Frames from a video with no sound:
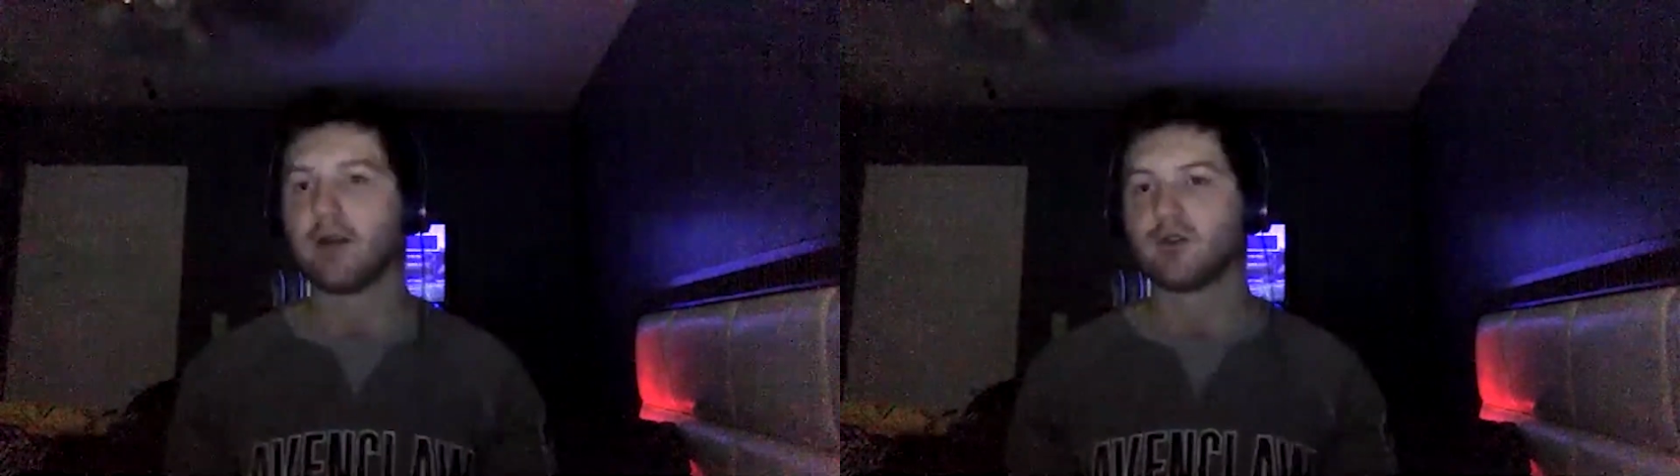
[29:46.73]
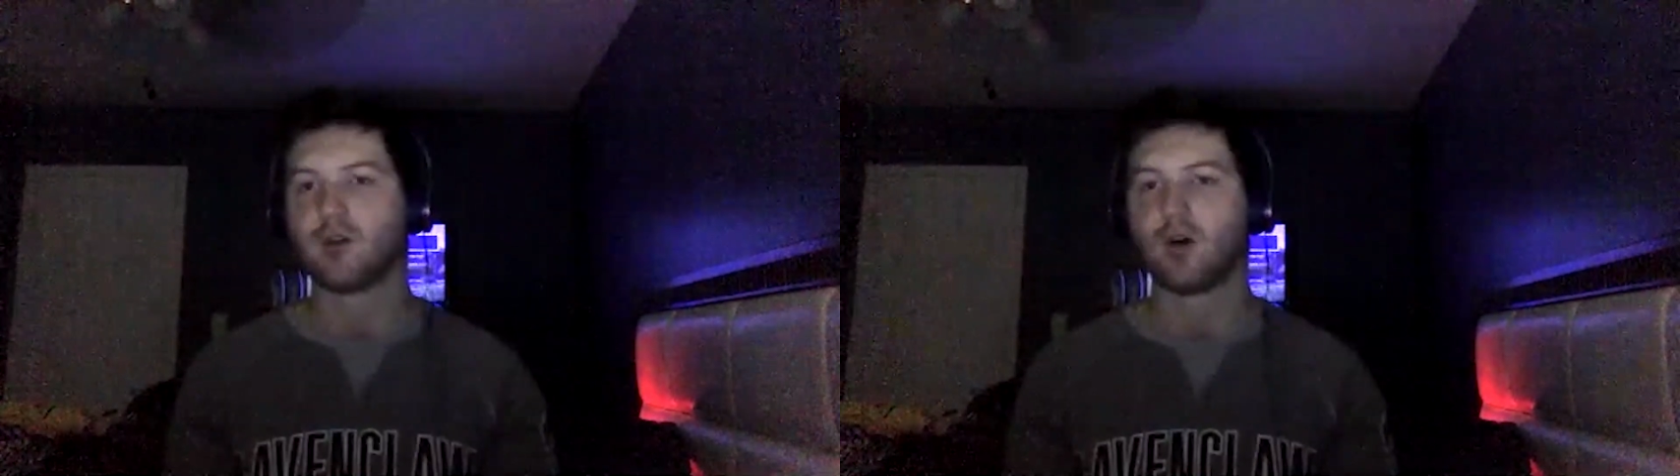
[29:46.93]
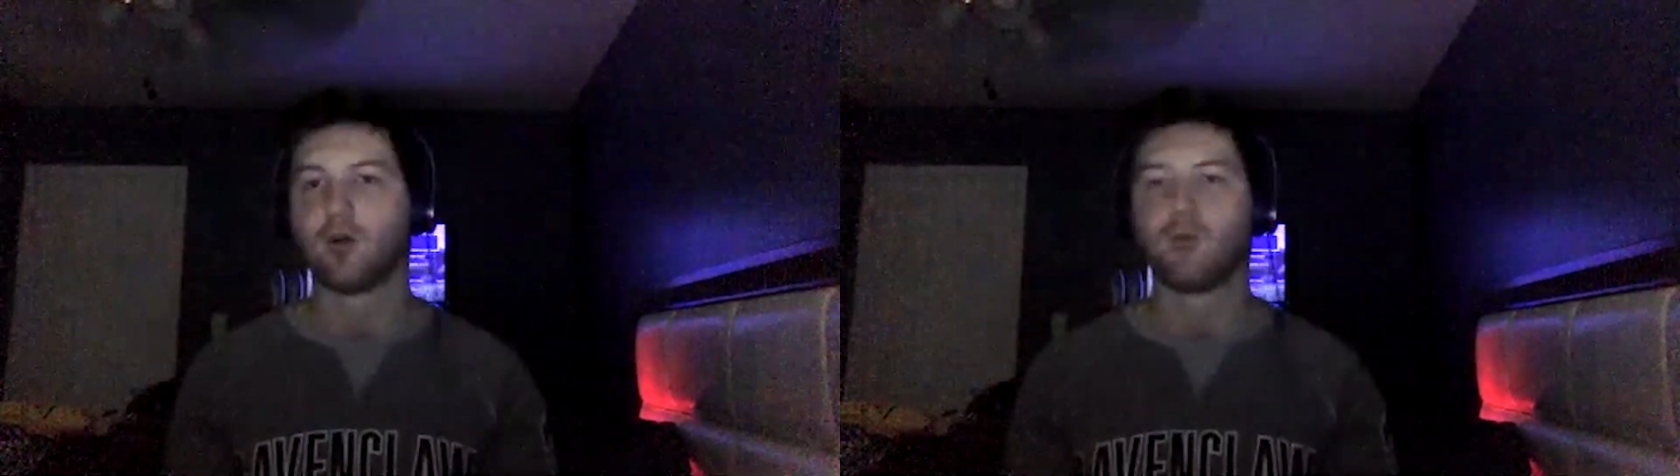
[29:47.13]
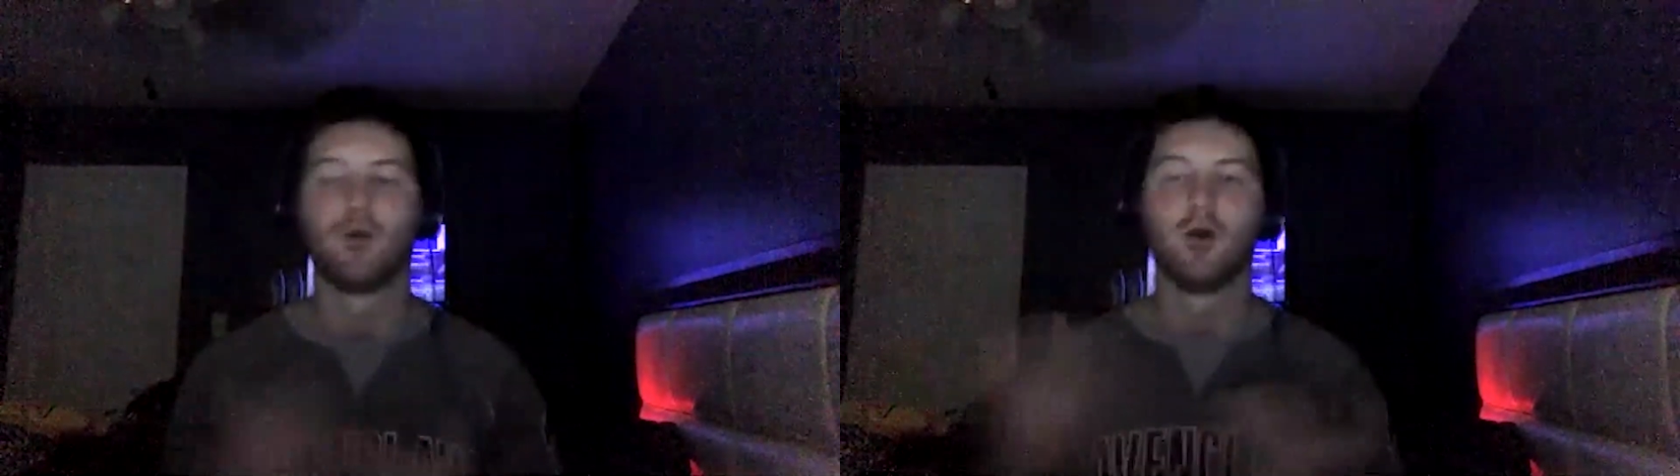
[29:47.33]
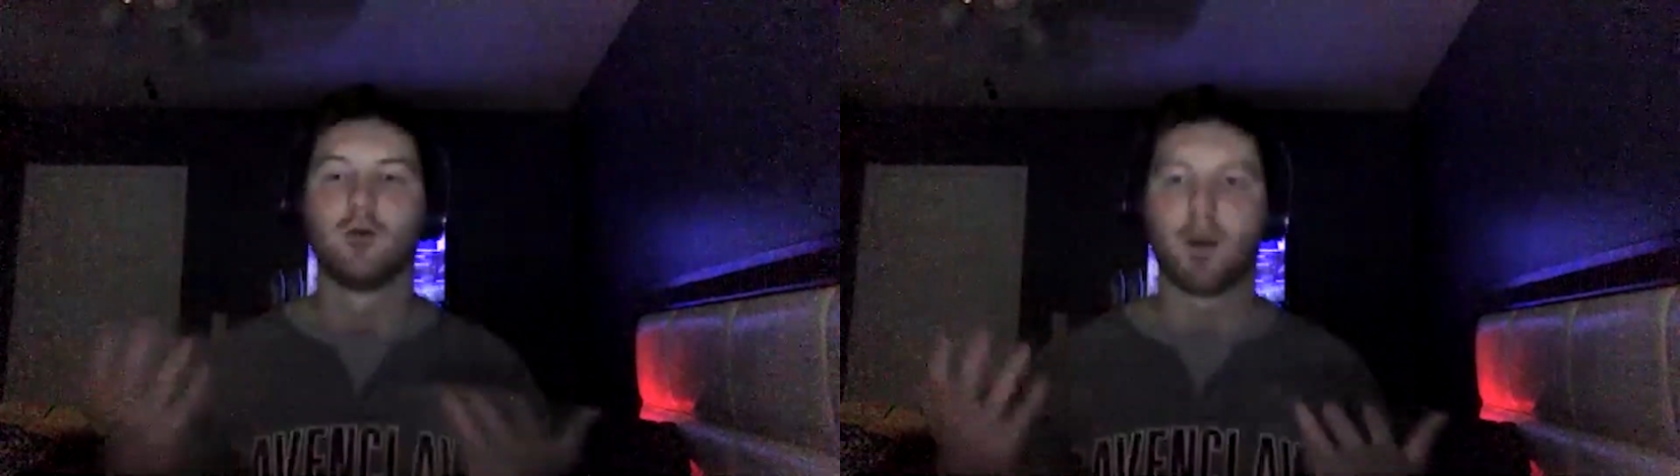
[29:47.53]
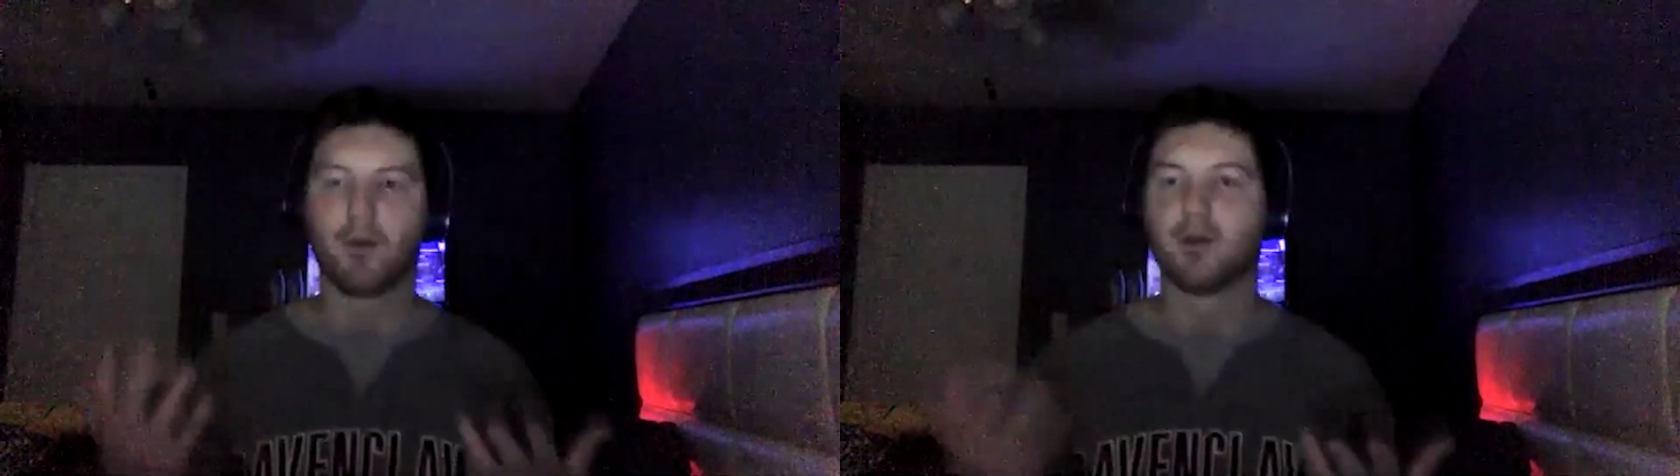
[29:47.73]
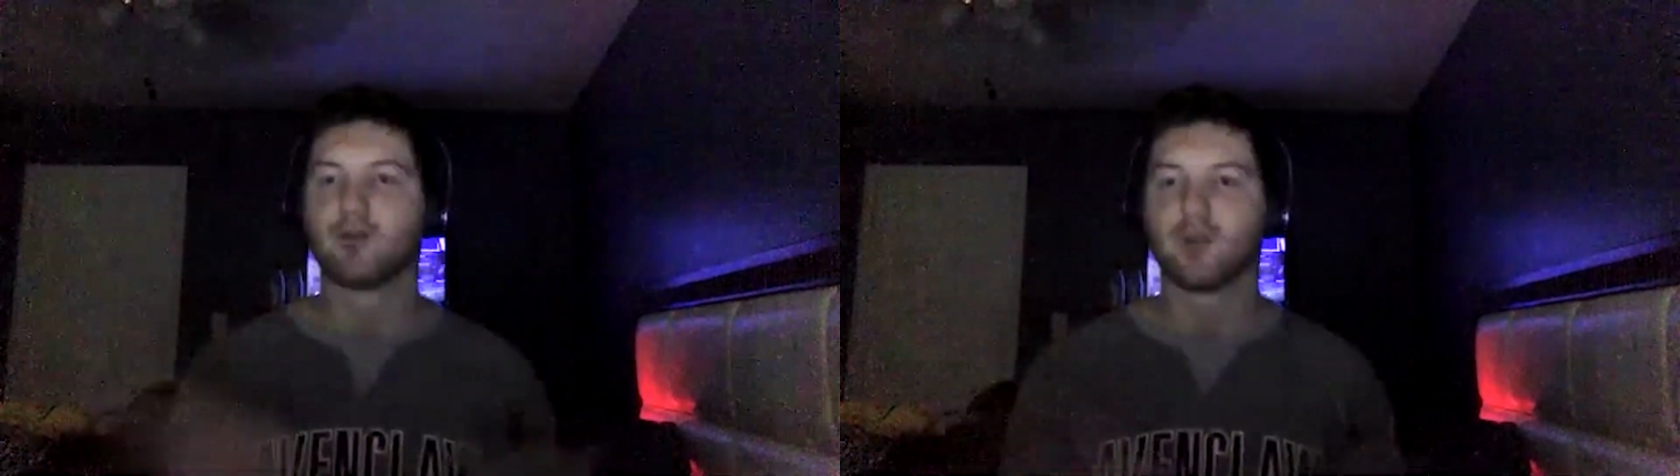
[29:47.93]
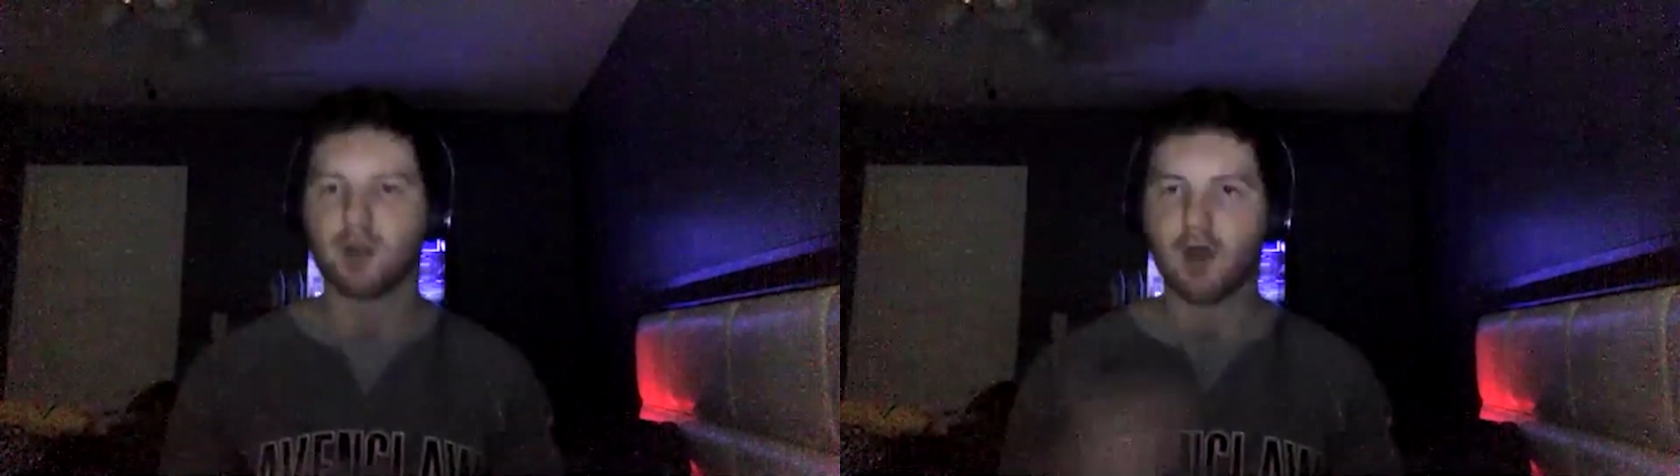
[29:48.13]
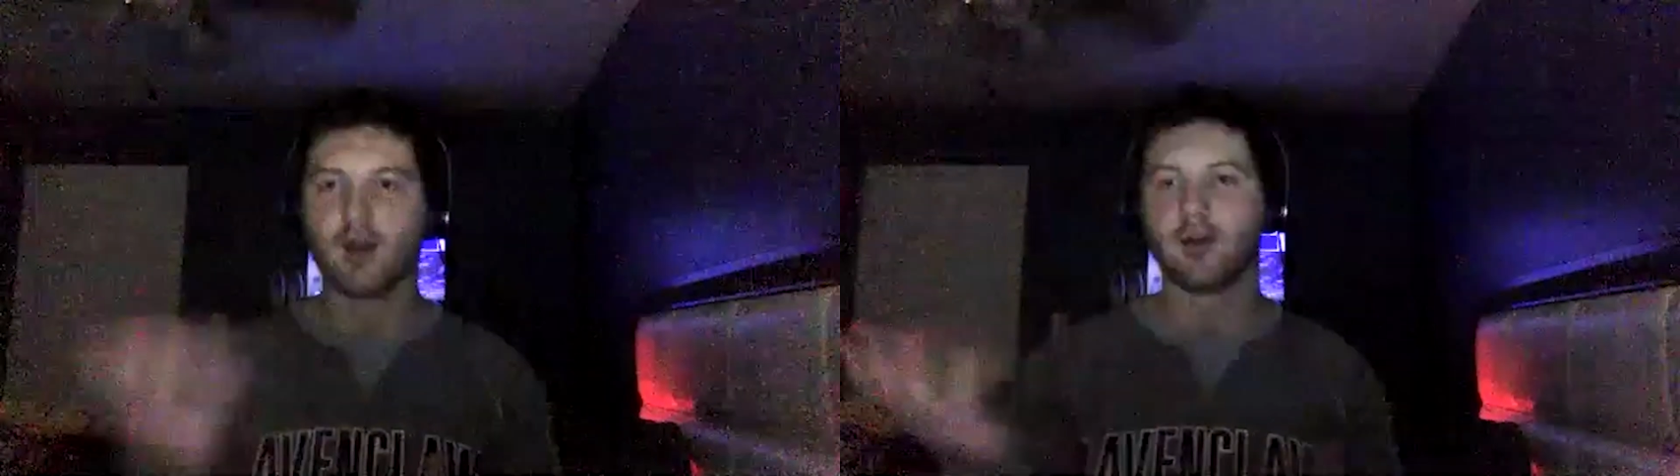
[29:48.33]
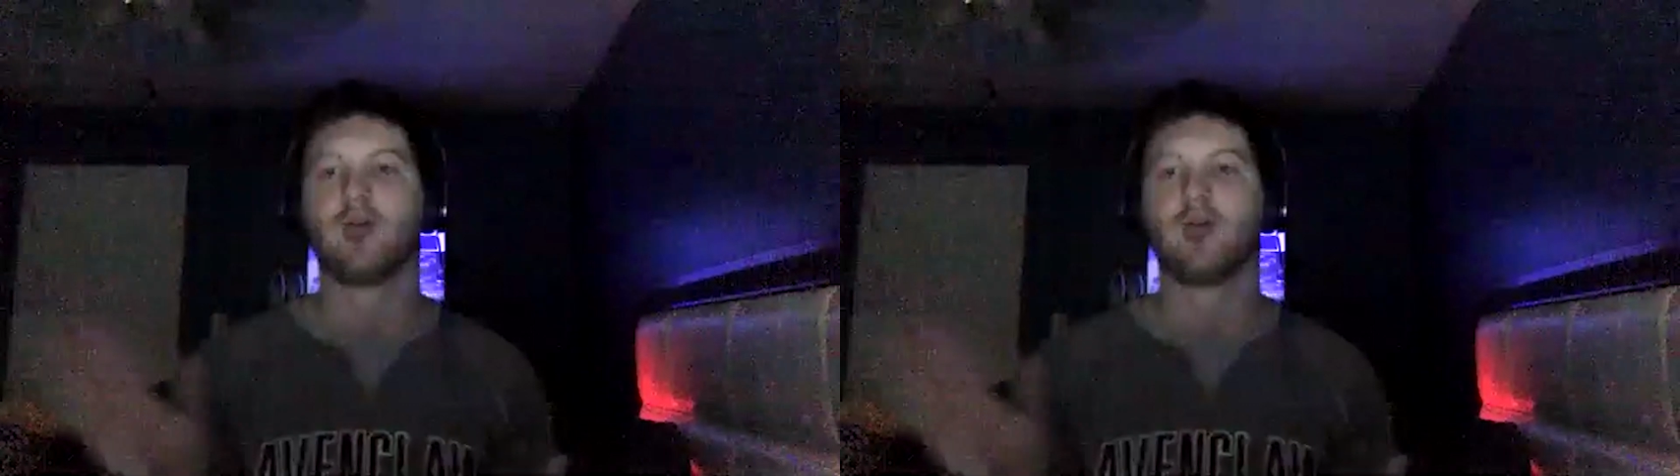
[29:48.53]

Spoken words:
So my parents were like, yeah,